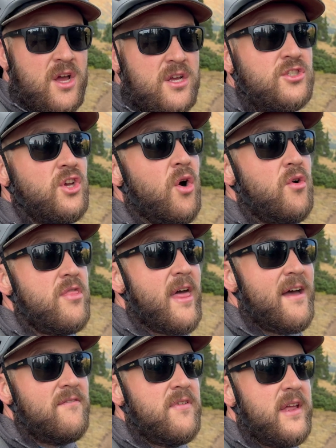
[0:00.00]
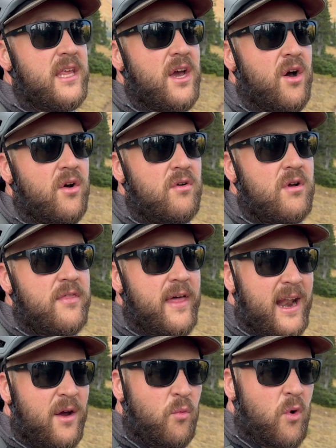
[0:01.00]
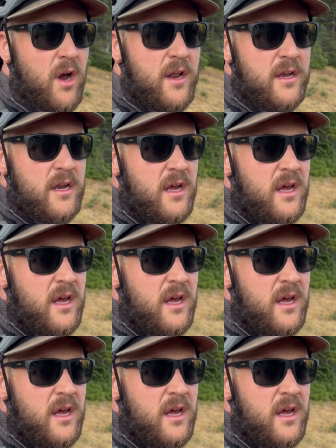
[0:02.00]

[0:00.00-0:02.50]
So that video that I won